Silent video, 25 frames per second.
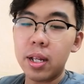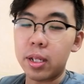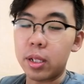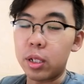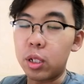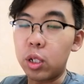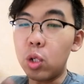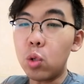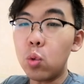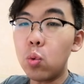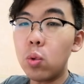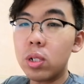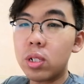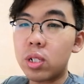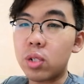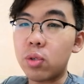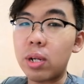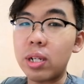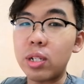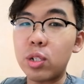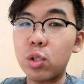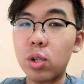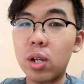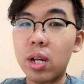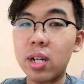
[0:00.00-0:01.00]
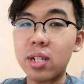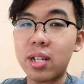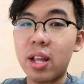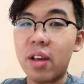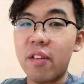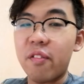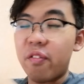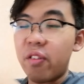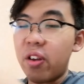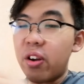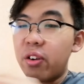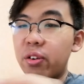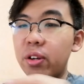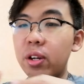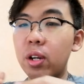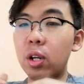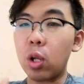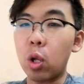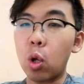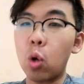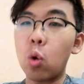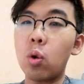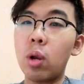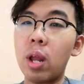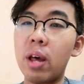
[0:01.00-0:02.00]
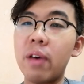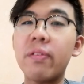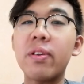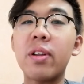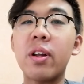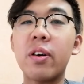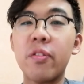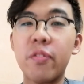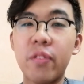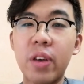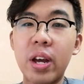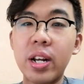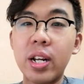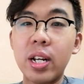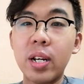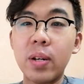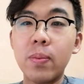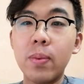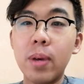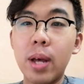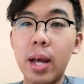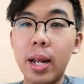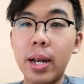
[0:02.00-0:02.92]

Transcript: Newer tarantulas have very low level of venom